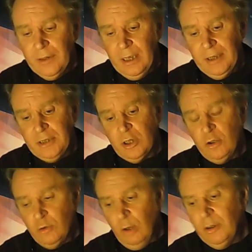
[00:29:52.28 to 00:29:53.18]
They're there to
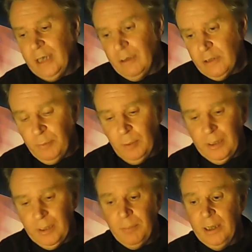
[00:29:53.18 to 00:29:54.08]
control the narrative of
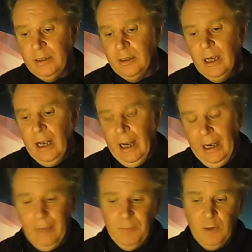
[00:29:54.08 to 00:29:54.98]
public opinion,
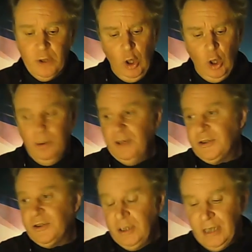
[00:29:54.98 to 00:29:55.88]
and the
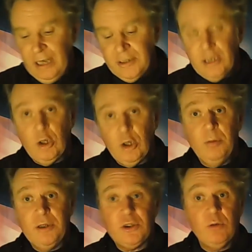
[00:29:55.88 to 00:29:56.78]
globalists need the
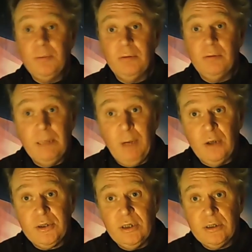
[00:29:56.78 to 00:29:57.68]
anti-globalists to implement
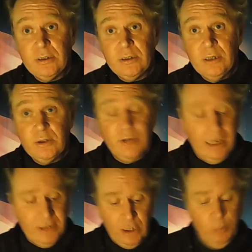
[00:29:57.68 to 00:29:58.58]
their policies. So the
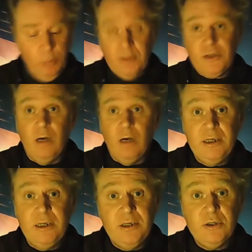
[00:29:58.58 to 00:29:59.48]
anti-globalists don't
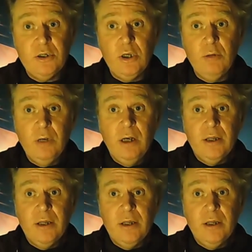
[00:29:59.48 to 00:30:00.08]
have anything to do.